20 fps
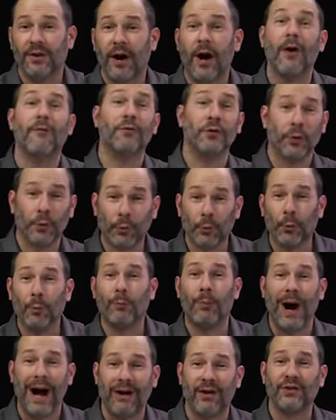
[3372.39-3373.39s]
of your group
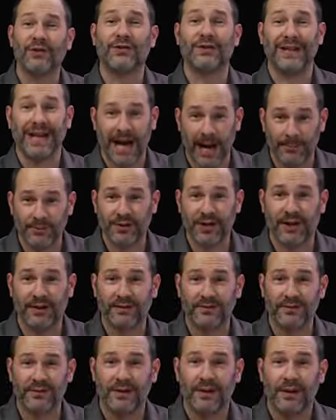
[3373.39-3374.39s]
policy objects.